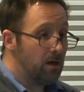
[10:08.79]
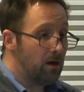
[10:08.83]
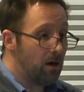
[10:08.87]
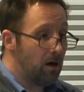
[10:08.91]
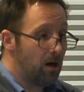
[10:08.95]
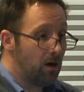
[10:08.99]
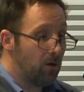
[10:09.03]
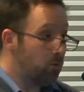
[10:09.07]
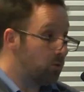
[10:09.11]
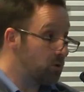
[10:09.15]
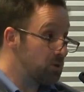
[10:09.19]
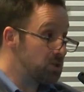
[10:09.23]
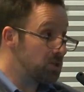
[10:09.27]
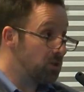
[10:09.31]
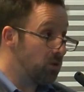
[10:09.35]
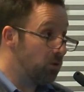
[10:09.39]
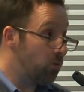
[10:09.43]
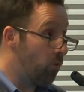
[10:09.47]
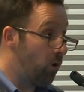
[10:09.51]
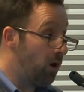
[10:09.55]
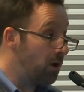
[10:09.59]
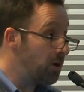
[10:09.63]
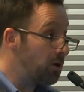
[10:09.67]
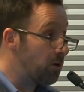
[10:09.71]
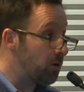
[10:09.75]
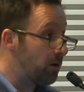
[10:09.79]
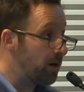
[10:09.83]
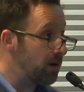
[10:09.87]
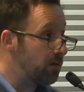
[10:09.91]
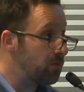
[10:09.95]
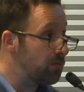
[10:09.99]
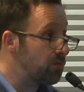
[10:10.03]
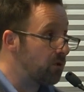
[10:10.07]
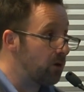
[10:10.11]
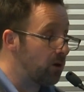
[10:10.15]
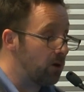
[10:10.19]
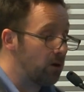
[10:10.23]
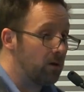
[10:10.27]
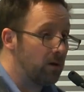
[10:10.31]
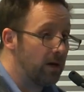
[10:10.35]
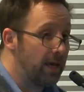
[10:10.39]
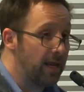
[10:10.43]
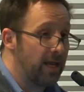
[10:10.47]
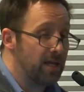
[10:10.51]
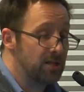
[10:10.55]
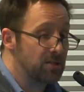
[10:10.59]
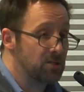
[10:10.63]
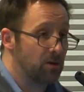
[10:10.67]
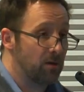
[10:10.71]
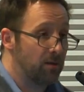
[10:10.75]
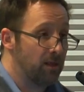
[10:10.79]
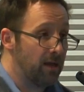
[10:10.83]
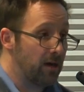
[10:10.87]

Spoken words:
we're still wondering for an answer to